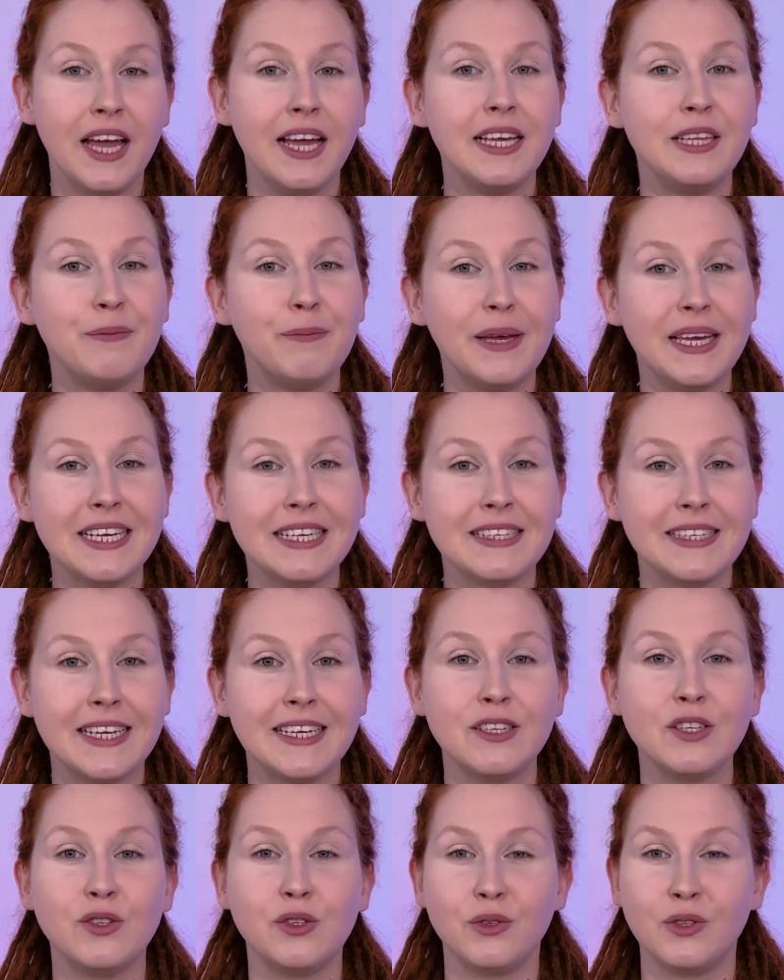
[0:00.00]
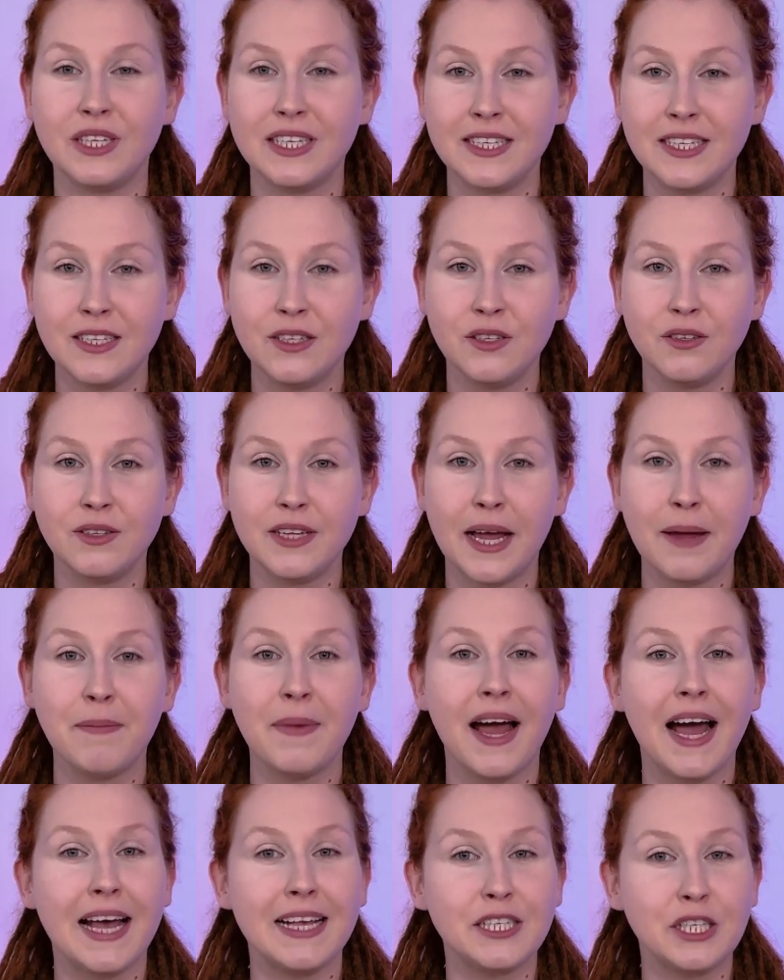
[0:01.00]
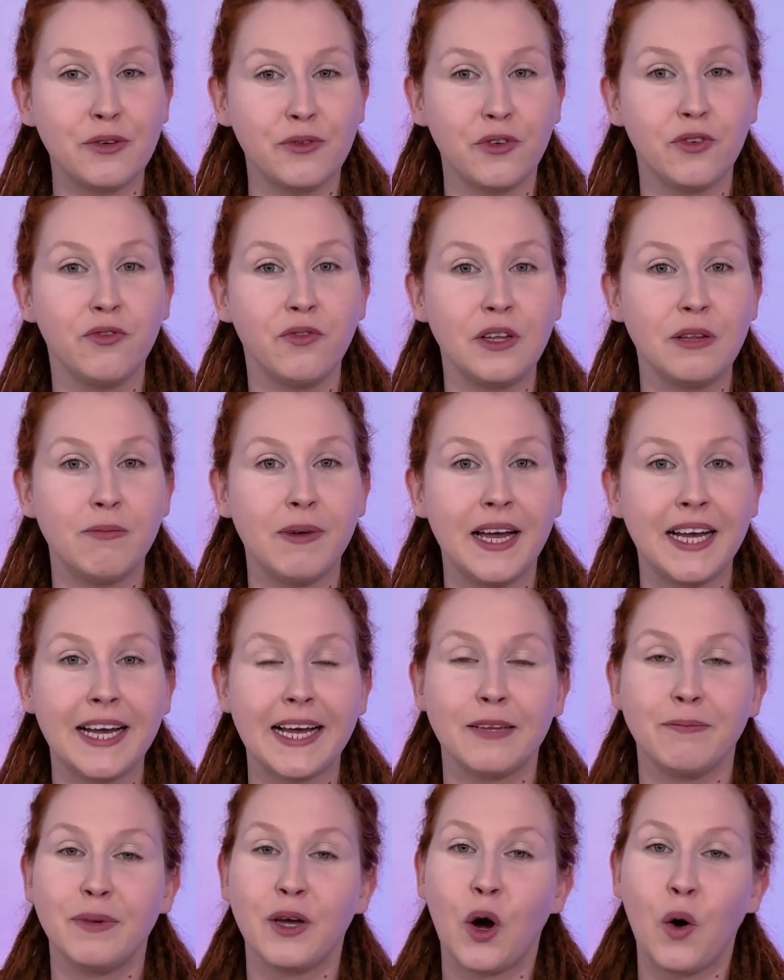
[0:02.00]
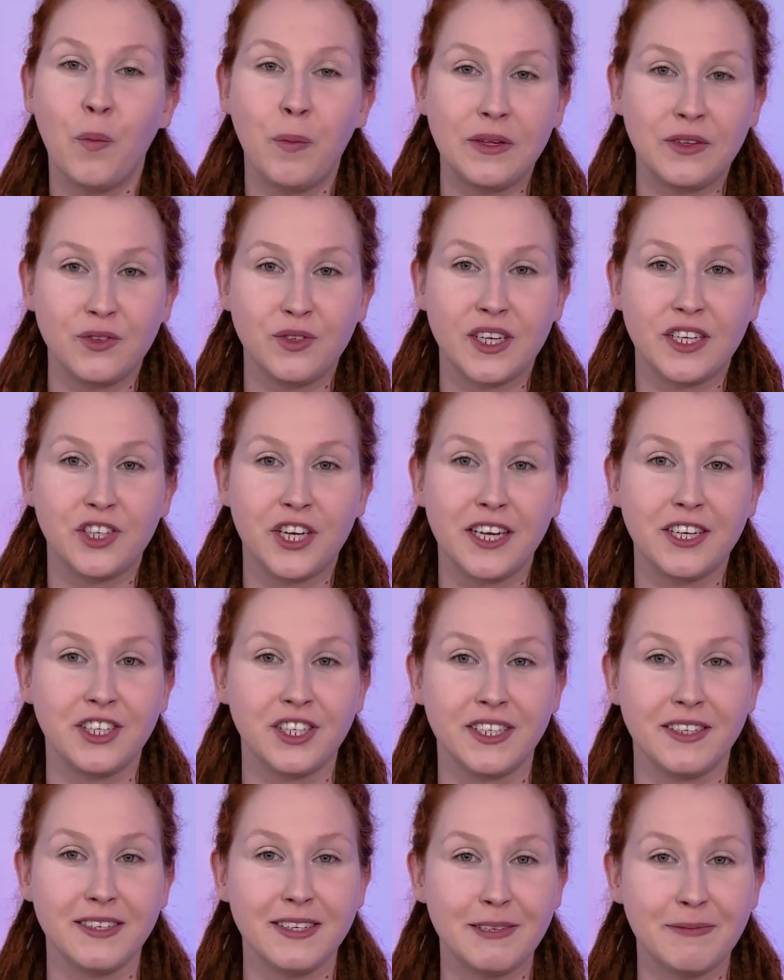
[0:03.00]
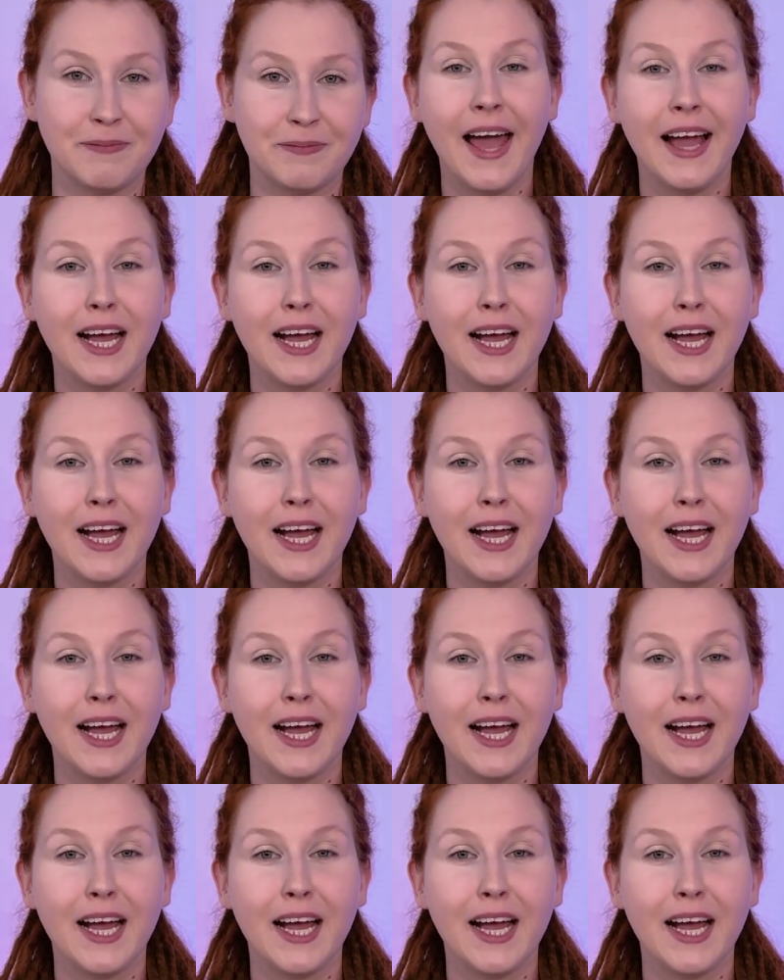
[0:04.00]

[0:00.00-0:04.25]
It makes sense to listen to them, ask for feedback, and be open to suggestions.